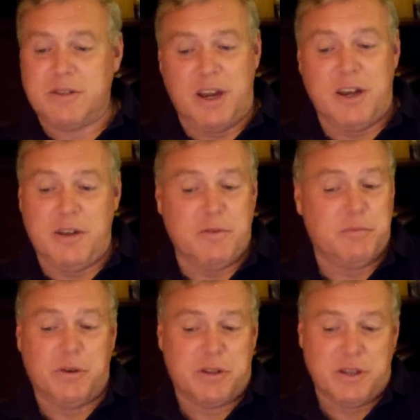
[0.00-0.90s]
They didn't even
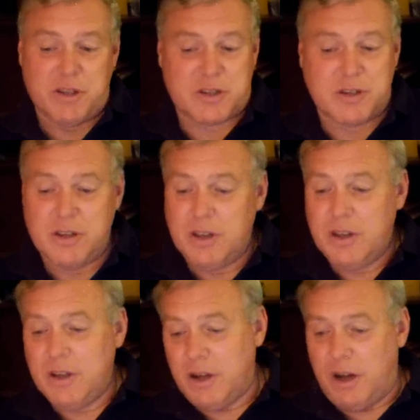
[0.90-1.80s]
put this
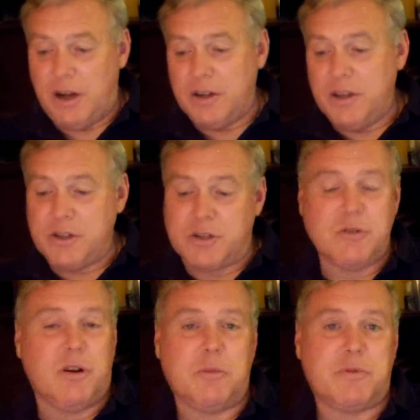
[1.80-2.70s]
uh,
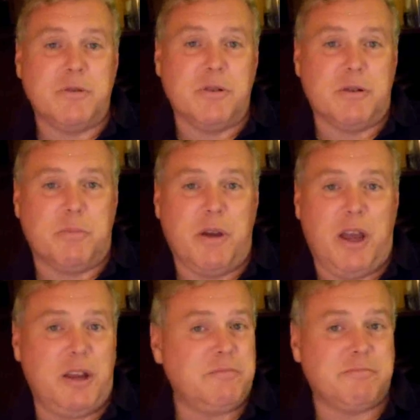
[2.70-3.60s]
issue up to a
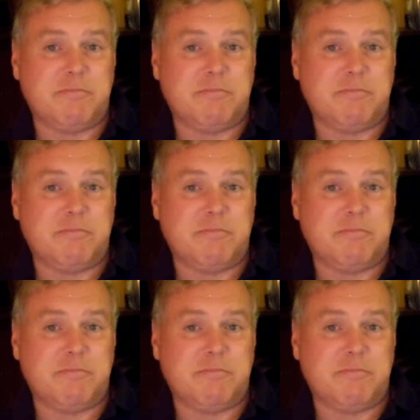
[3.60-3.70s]
debate.